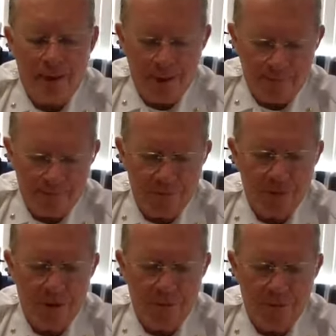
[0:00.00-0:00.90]
Yeah,
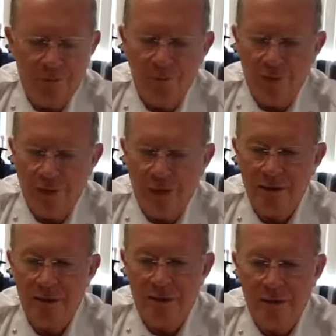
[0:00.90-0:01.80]
they, we've, we've
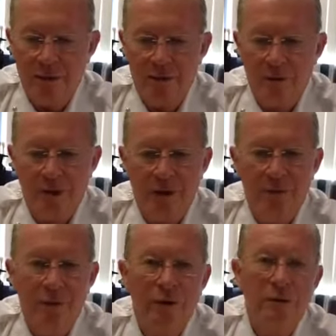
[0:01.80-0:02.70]
asked the uh, County
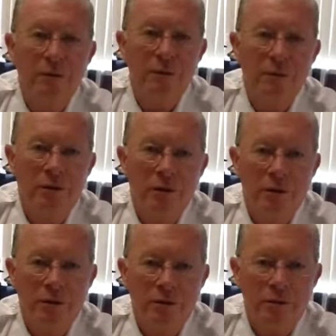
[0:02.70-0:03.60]
Marine Unit
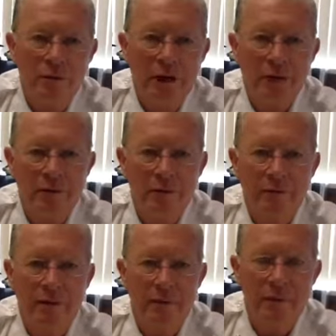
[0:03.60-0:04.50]
to handle the
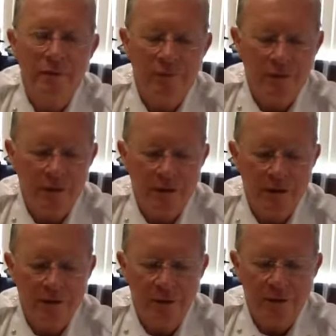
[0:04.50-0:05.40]
follow-up
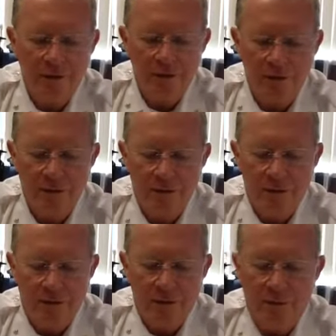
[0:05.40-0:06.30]
investigation on this.
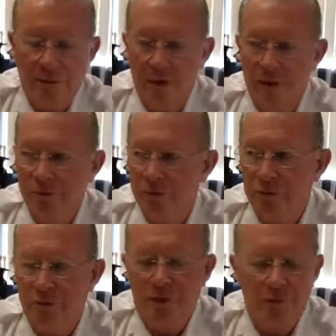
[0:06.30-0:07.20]
Some of my officers
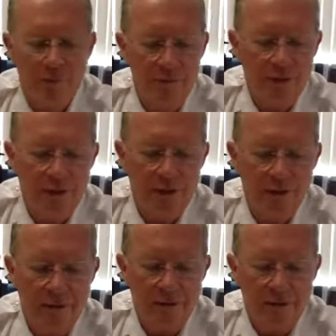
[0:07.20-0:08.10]
involved in the
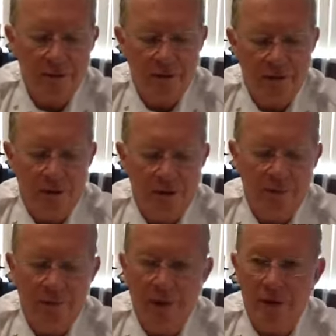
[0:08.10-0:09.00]
beginning, and
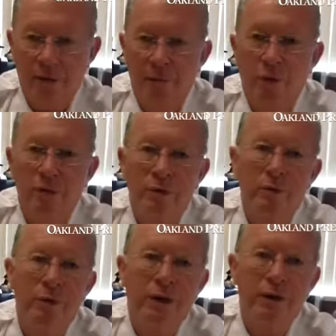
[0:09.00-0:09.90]
we've got the boat and
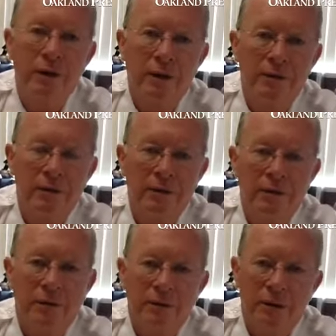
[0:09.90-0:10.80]
we've got the
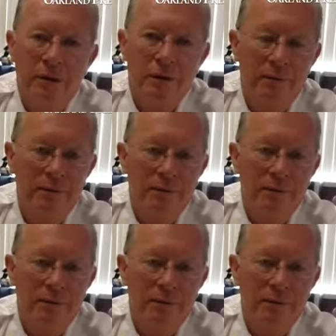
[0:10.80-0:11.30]
evidence um,